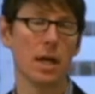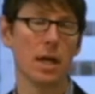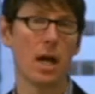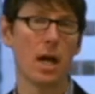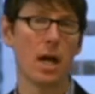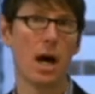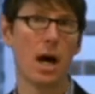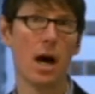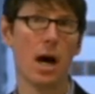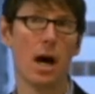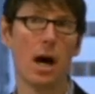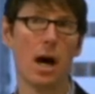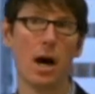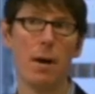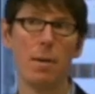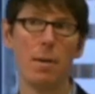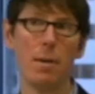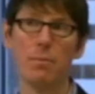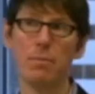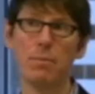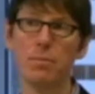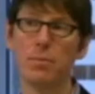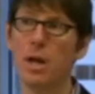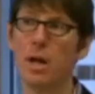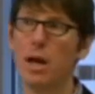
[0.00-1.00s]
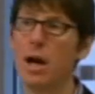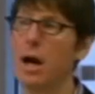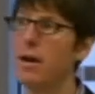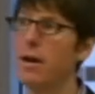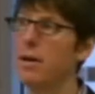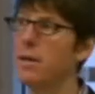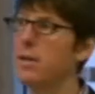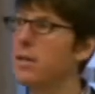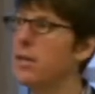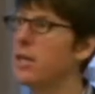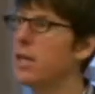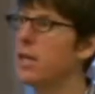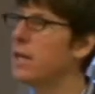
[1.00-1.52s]
Uh, I,
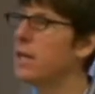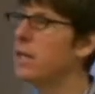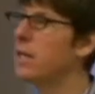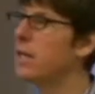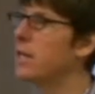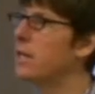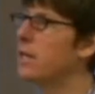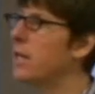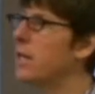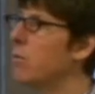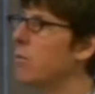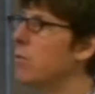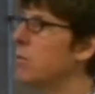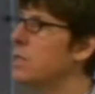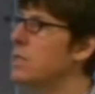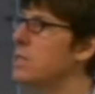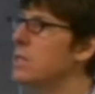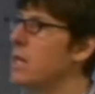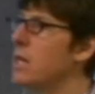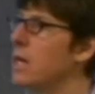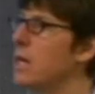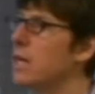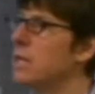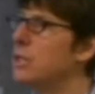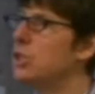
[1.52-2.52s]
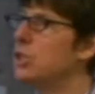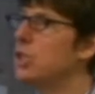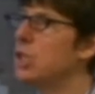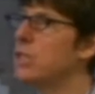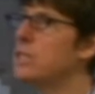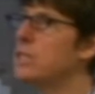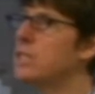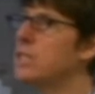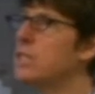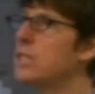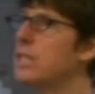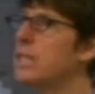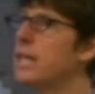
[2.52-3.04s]
they, there was uh,
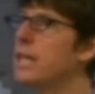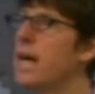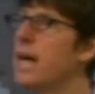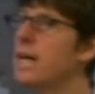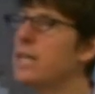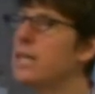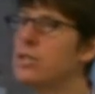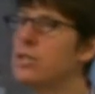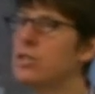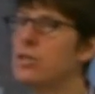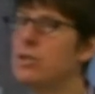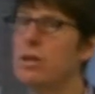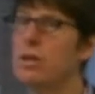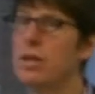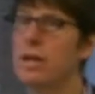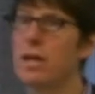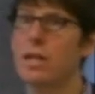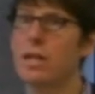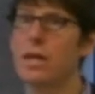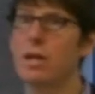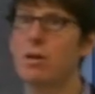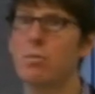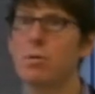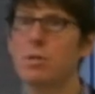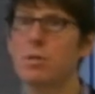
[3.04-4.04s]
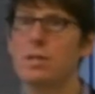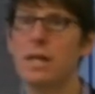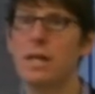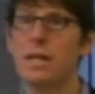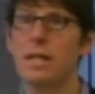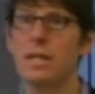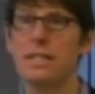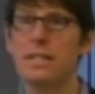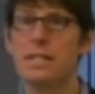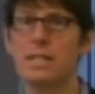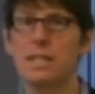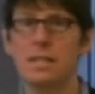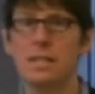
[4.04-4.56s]
just yesterday there was
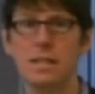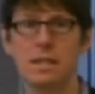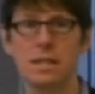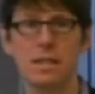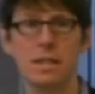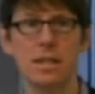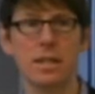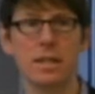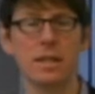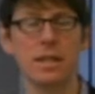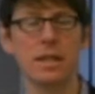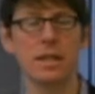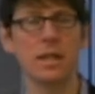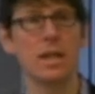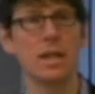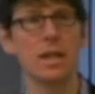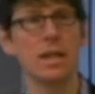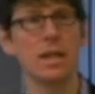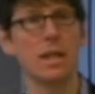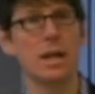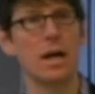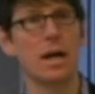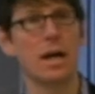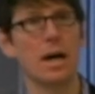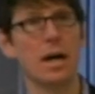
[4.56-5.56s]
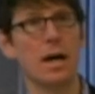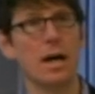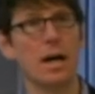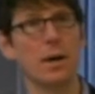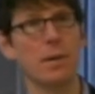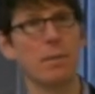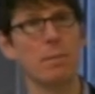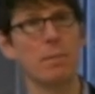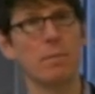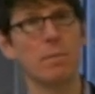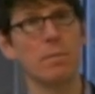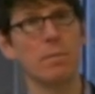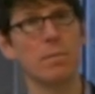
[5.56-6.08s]
a Disney.
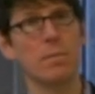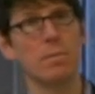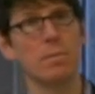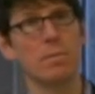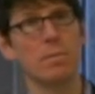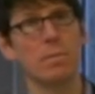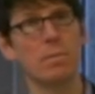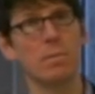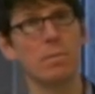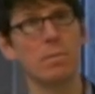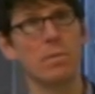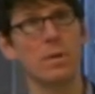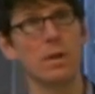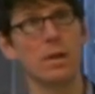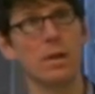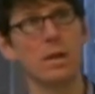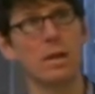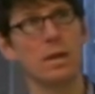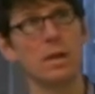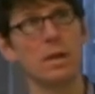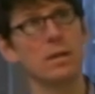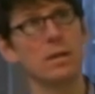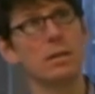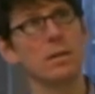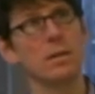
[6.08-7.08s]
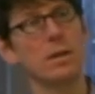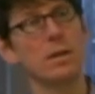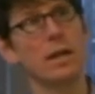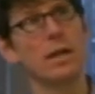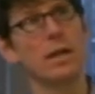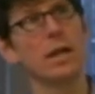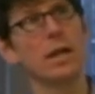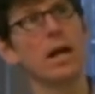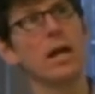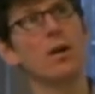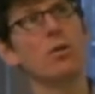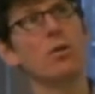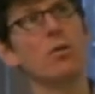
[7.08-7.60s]
Um,
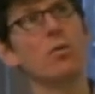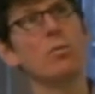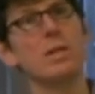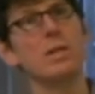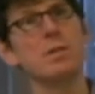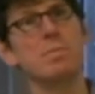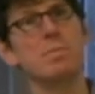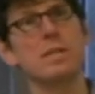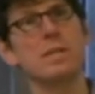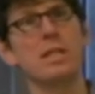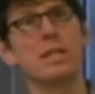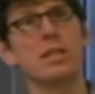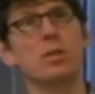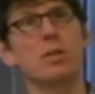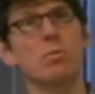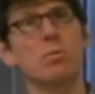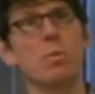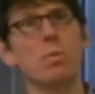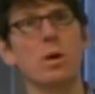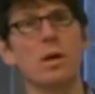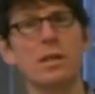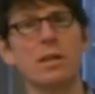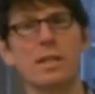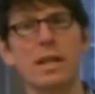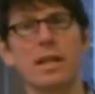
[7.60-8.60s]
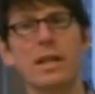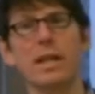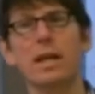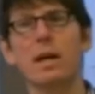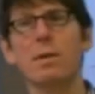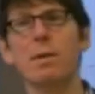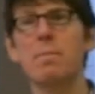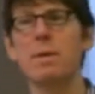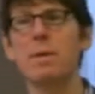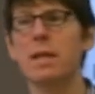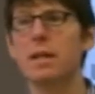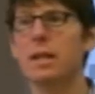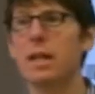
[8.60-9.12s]
I don't know what his position was. I think a
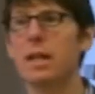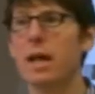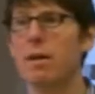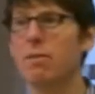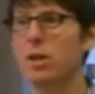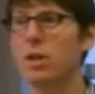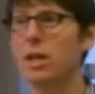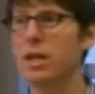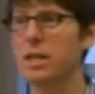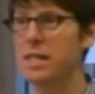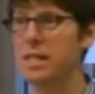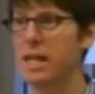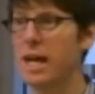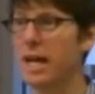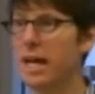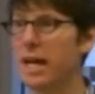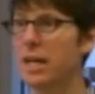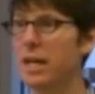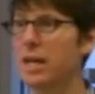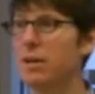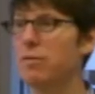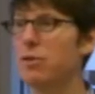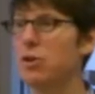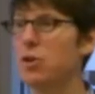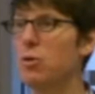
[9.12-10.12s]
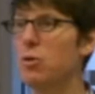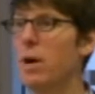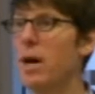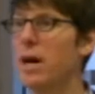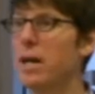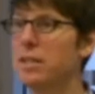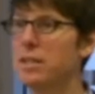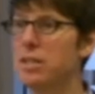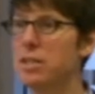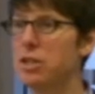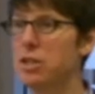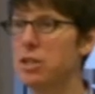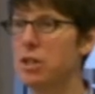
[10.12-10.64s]
mid-level executive who
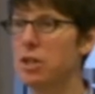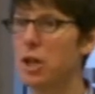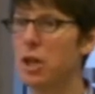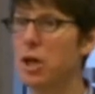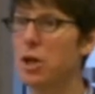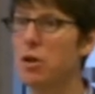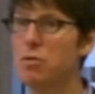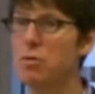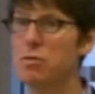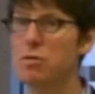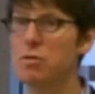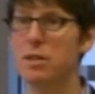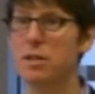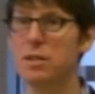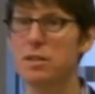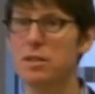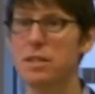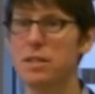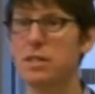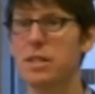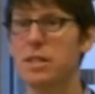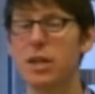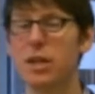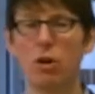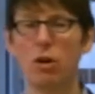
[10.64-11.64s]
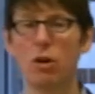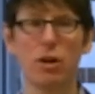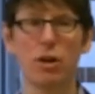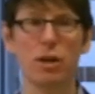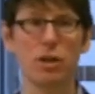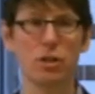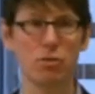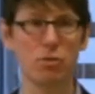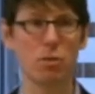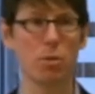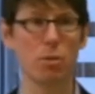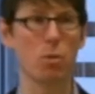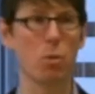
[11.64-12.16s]
had disclosed the Disney
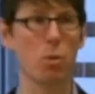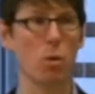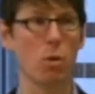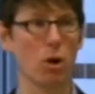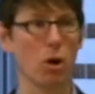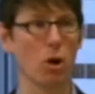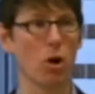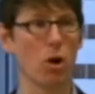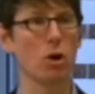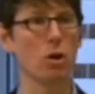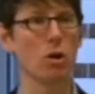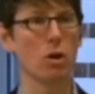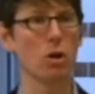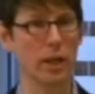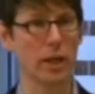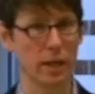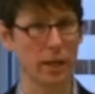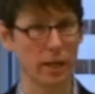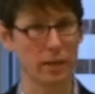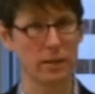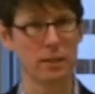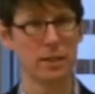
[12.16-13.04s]
earnings report early,